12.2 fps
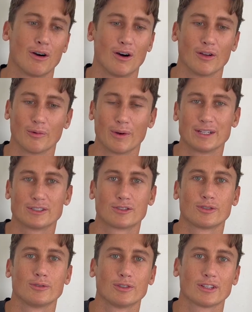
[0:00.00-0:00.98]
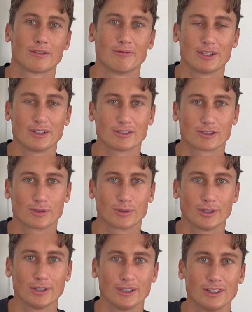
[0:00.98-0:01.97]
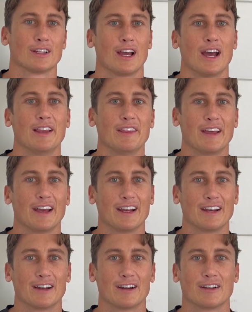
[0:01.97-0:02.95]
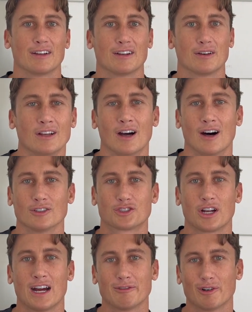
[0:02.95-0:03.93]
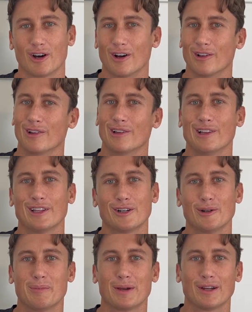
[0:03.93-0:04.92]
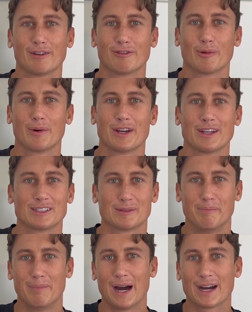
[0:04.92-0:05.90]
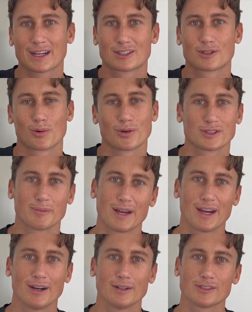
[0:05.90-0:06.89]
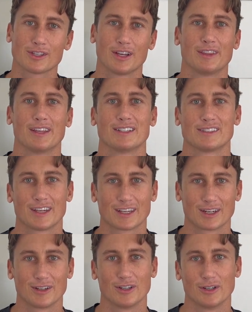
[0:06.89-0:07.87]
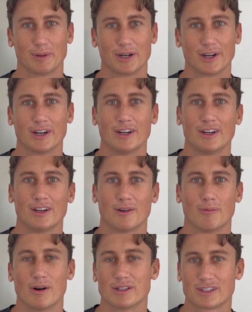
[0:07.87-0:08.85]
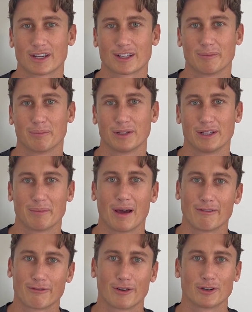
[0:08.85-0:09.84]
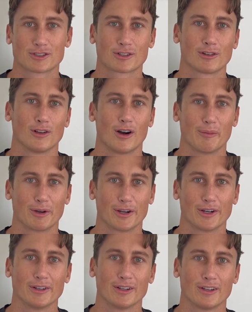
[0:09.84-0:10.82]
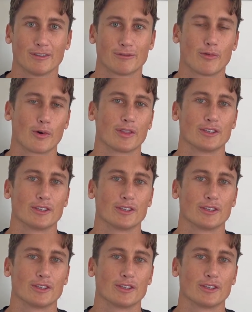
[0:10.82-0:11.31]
all the way to the convenience store, and then I'll travel a little bit of the ways back towards my house and then take an Uber once I complete my 1st kilometer for the